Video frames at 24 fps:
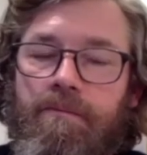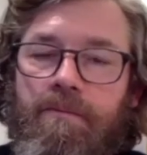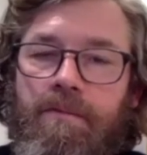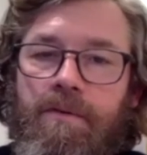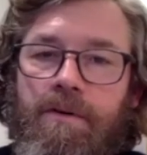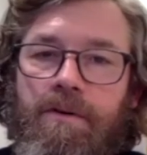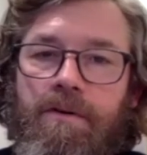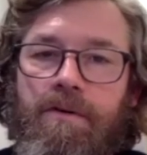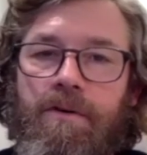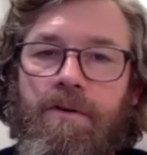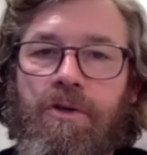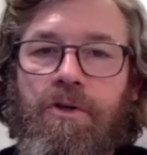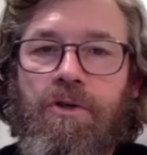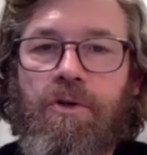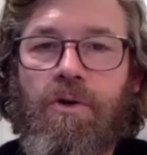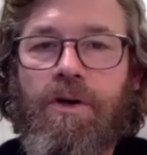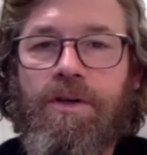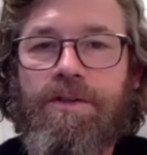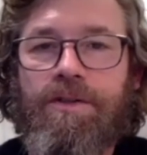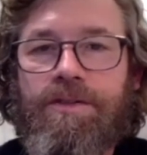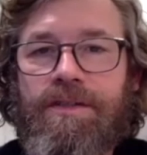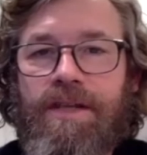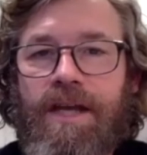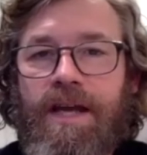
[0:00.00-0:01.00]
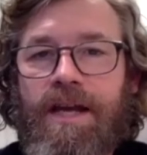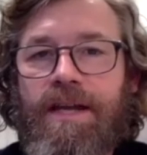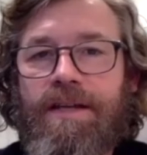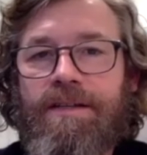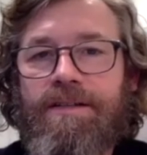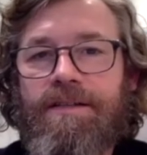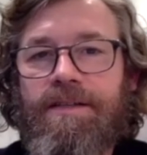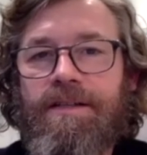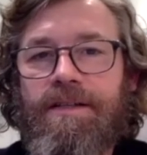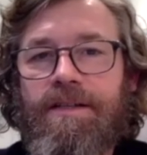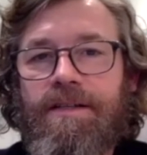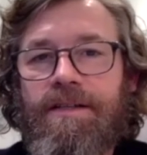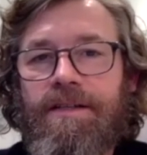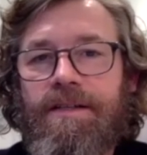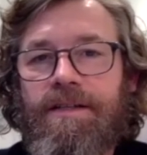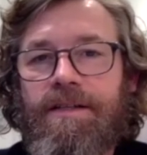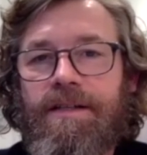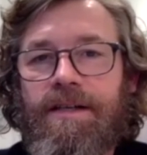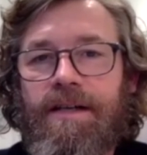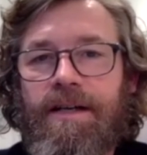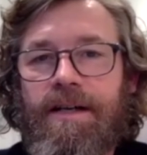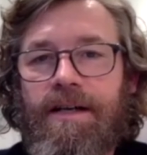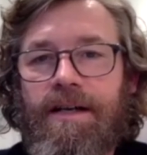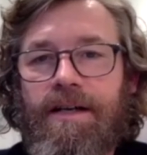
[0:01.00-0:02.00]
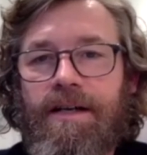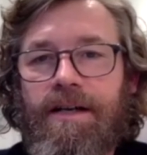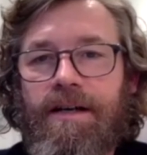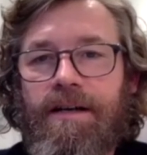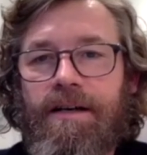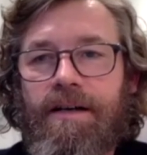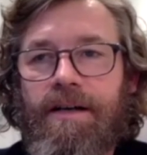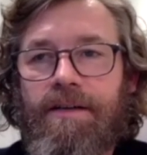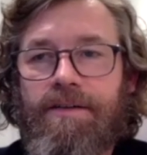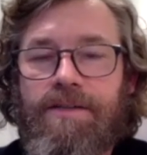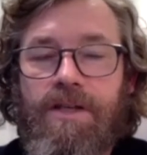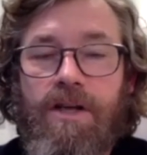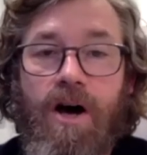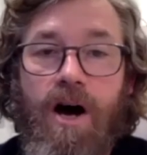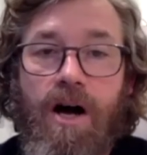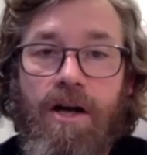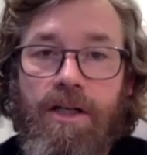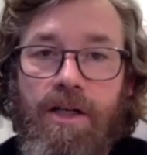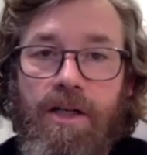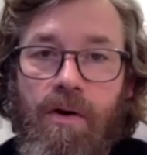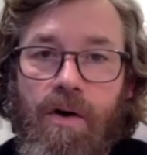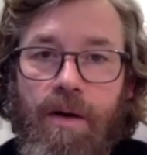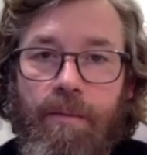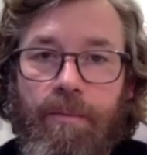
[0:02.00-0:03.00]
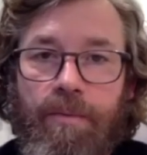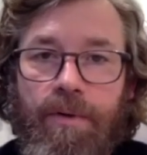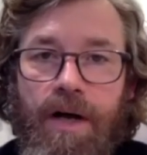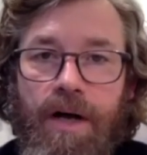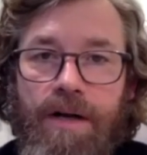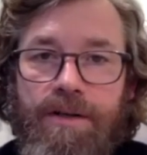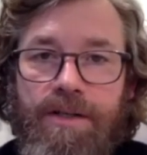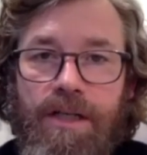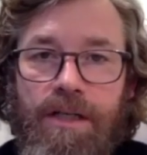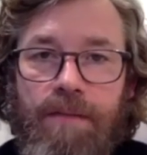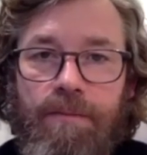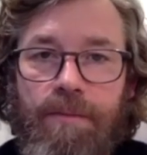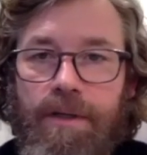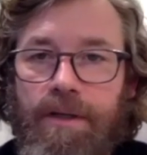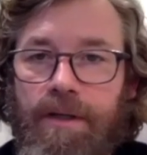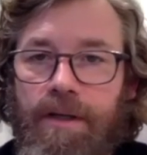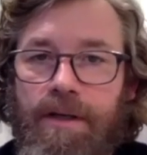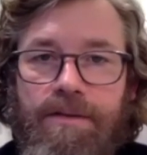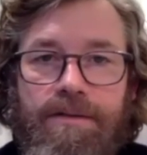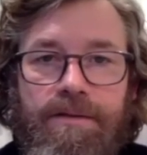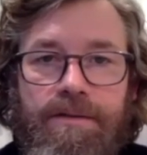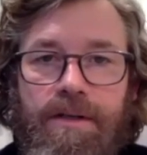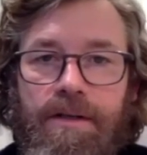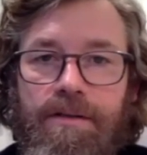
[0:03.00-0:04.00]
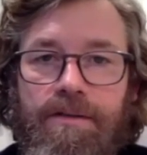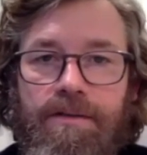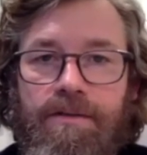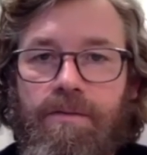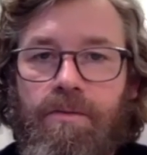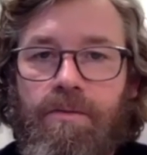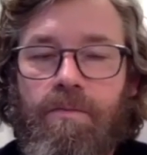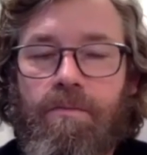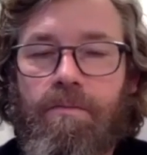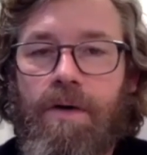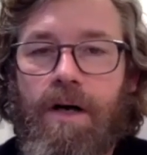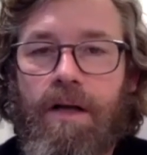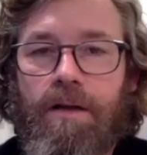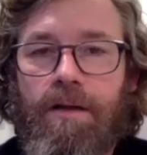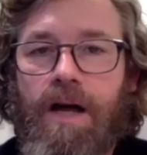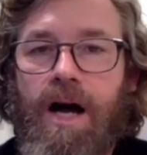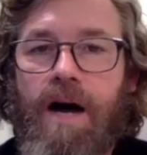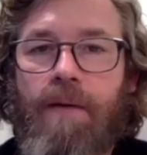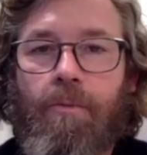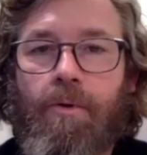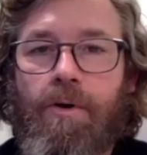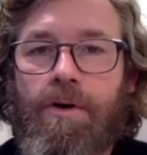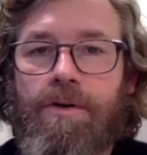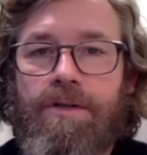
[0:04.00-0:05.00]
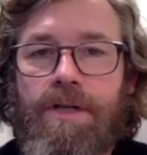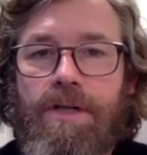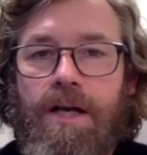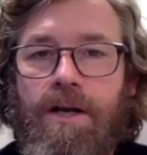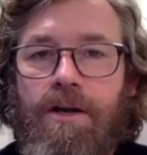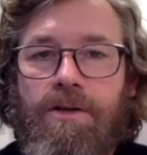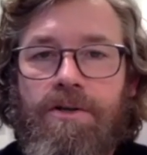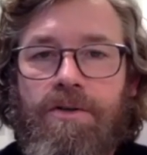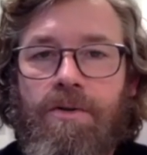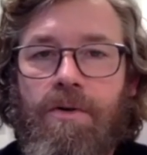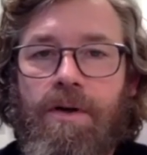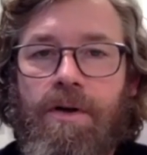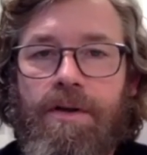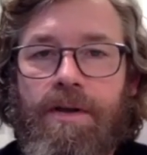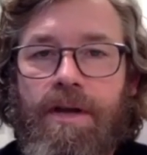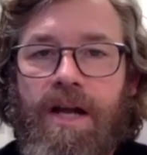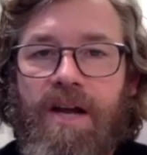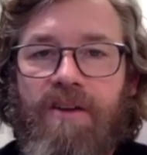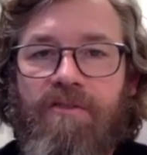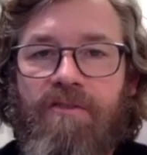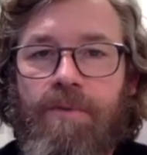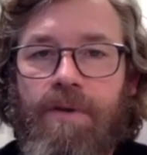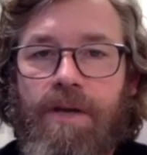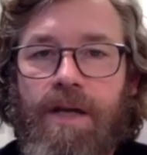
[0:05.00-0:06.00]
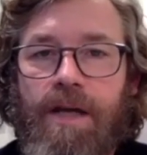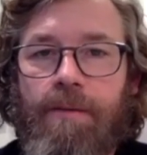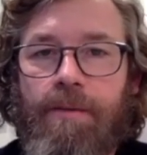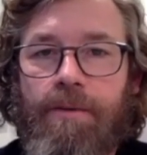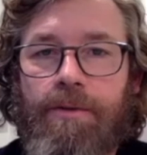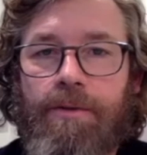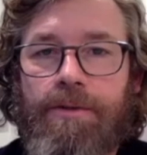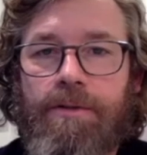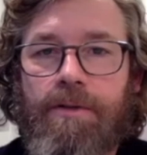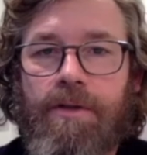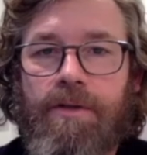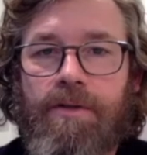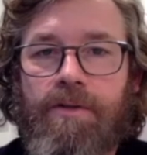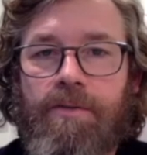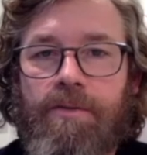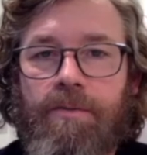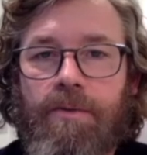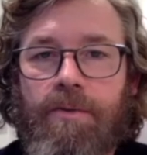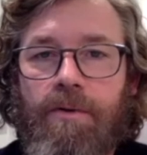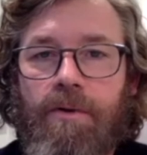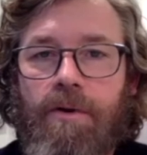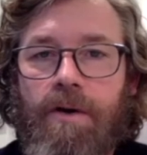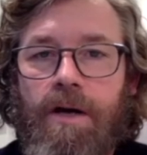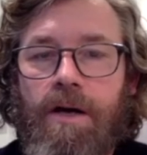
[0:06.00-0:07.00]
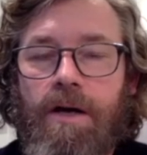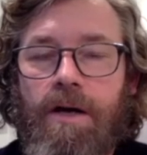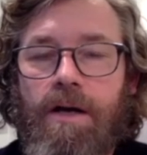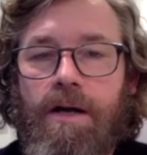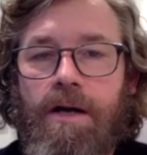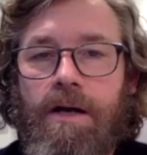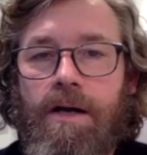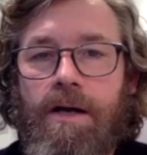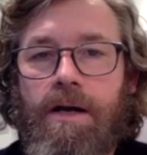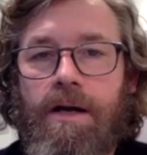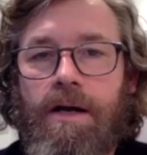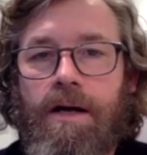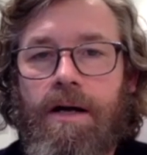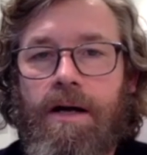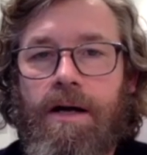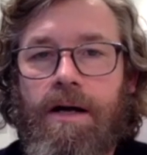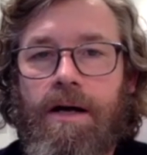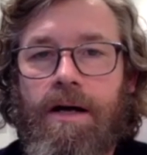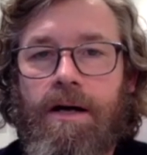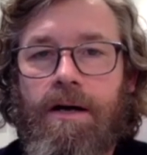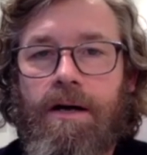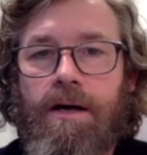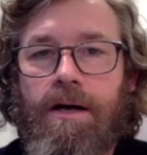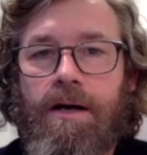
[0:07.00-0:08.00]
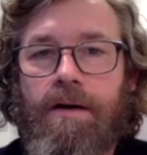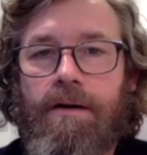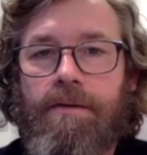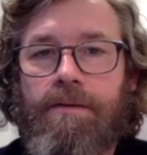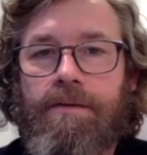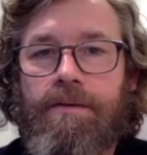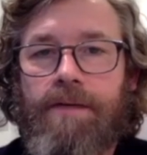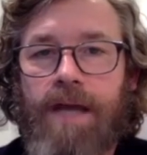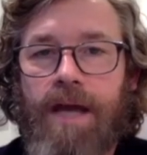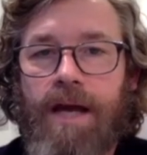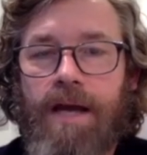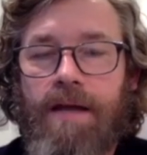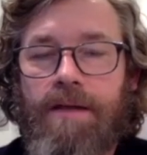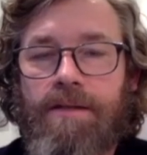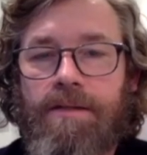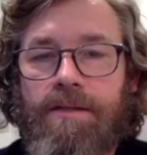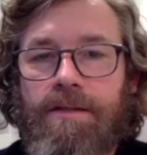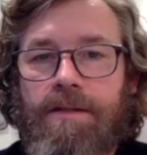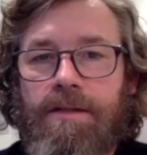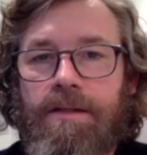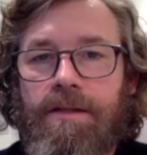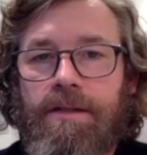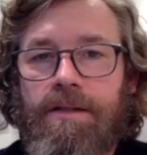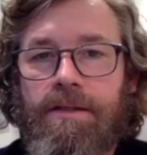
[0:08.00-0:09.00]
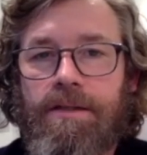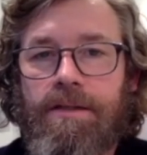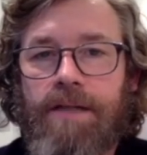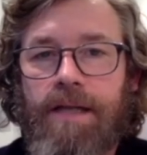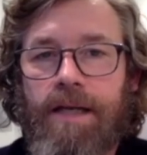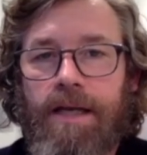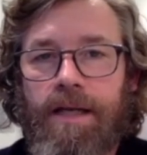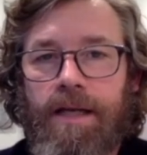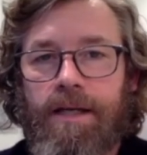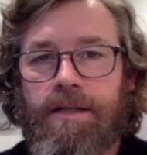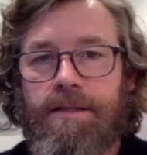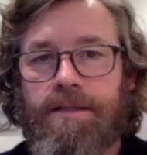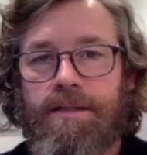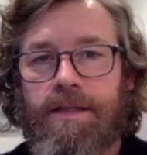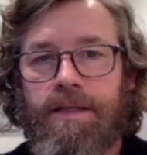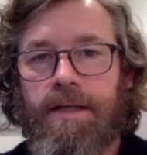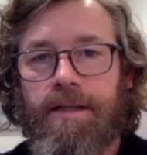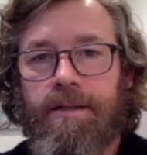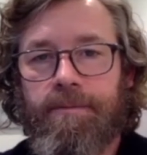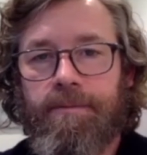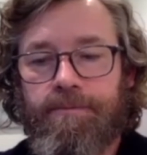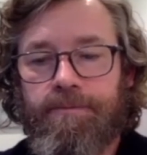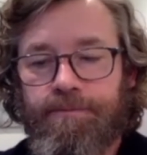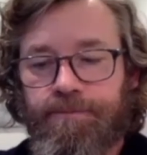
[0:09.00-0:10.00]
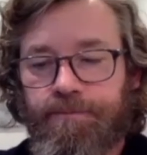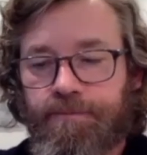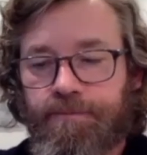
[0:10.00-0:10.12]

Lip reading: New York State. It's an ongoing project because there's a lot more territory than I've been able to explore yet, and